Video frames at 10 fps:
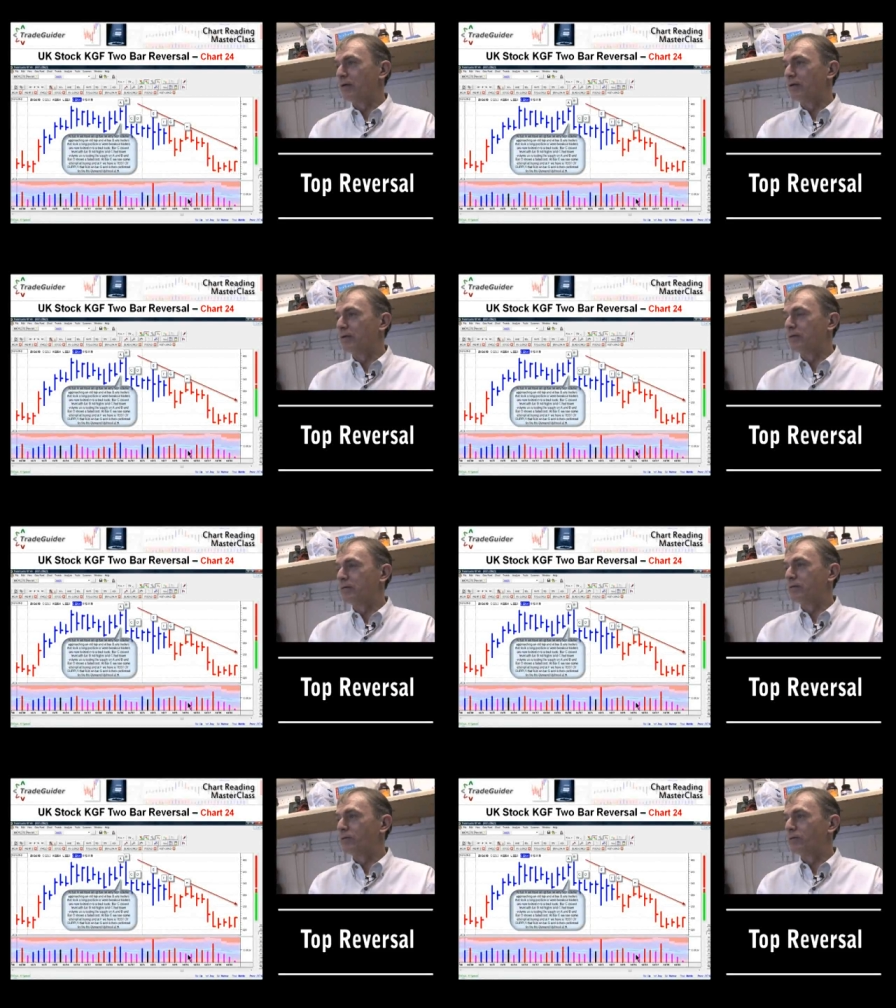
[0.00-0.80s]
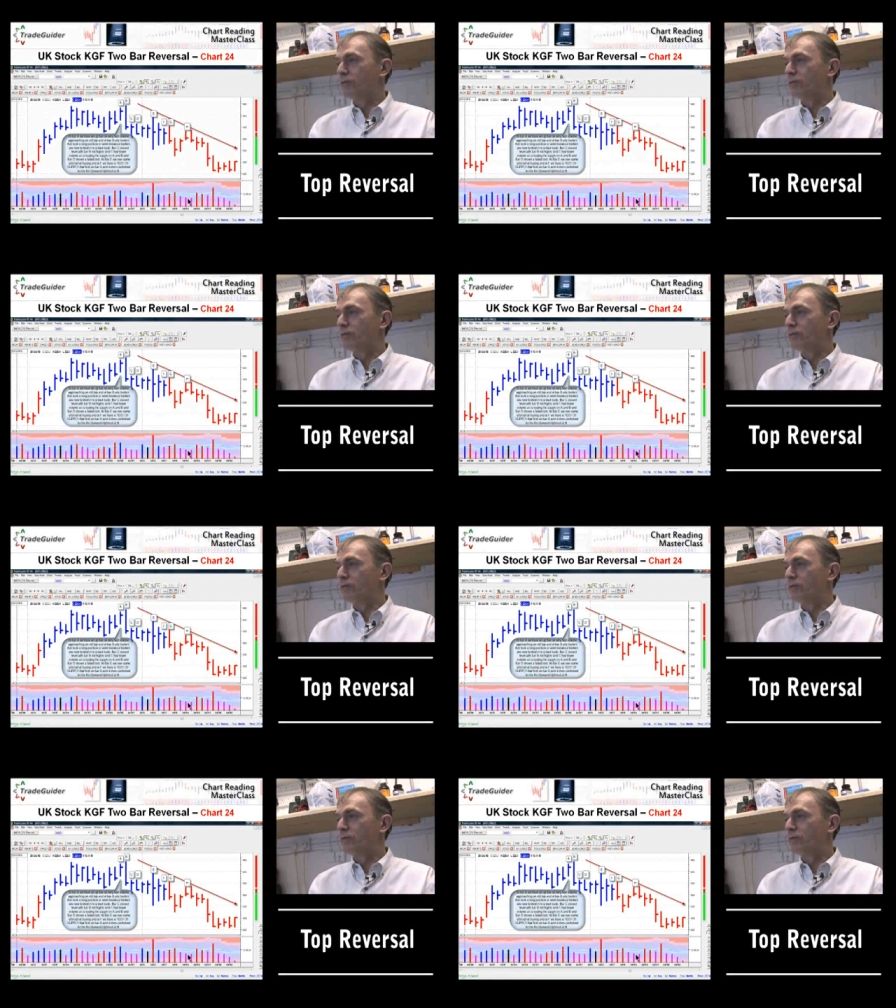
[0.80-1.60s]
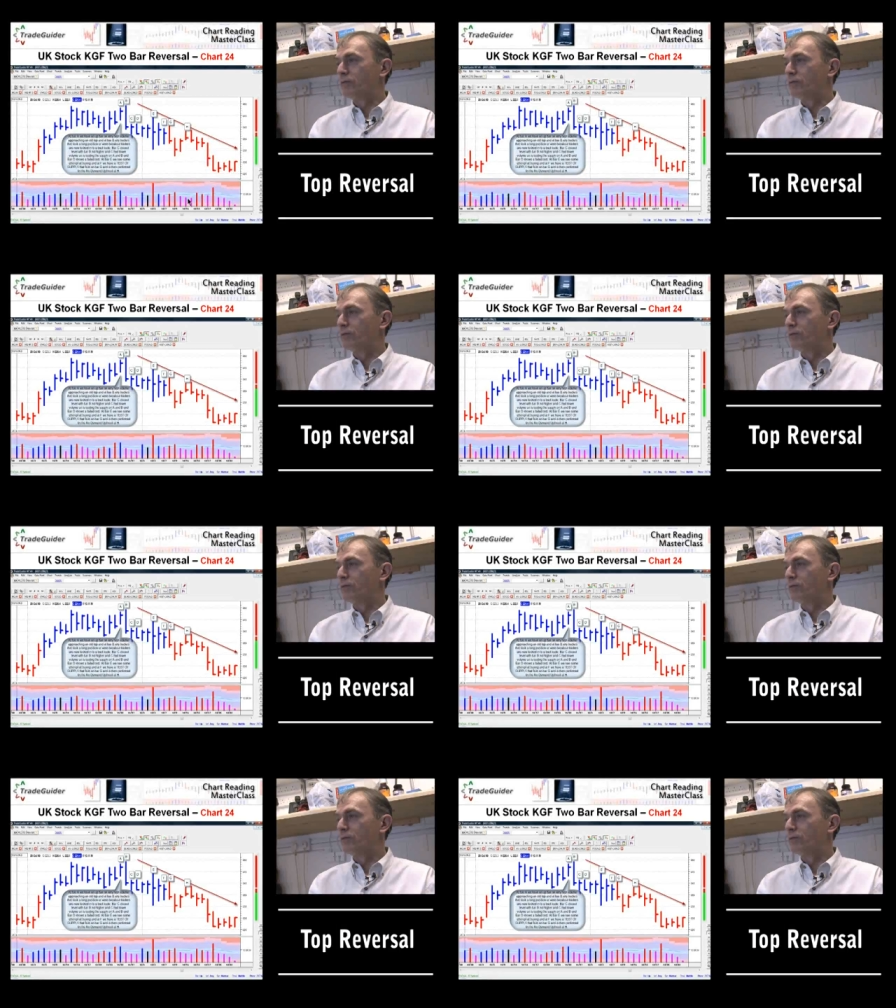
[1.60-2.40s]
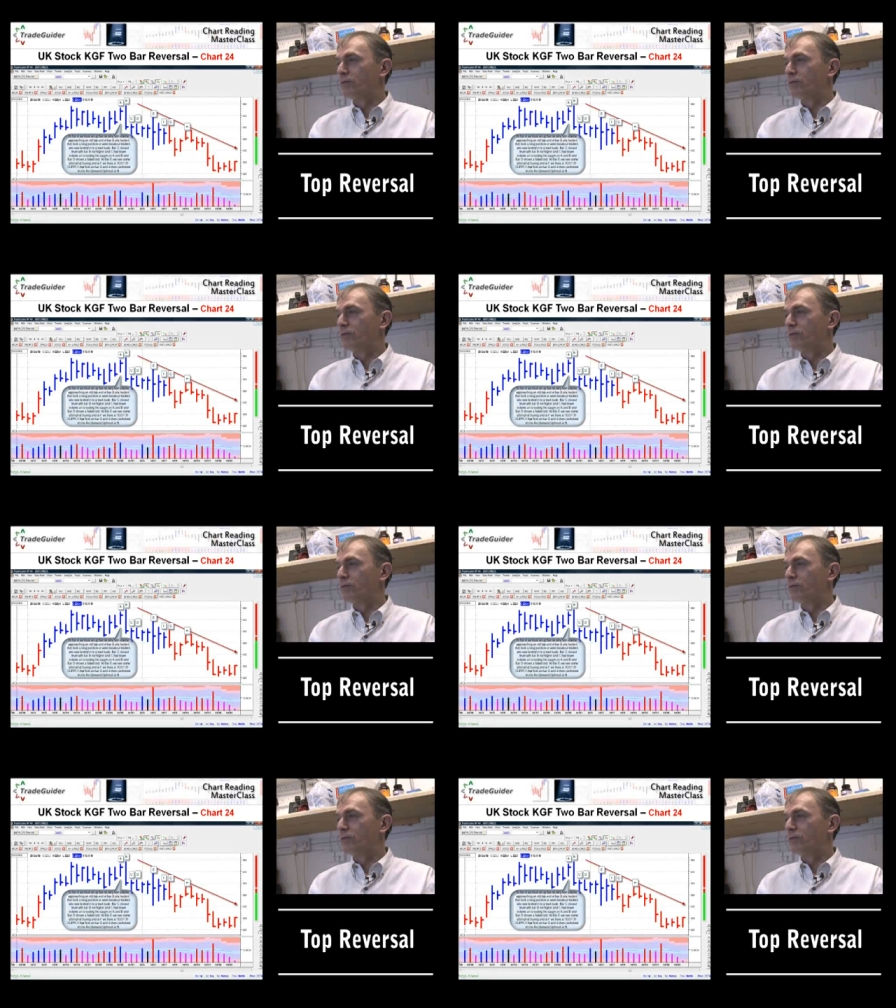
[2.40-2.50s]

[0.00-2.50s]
You've got two serious signs of weakness right there.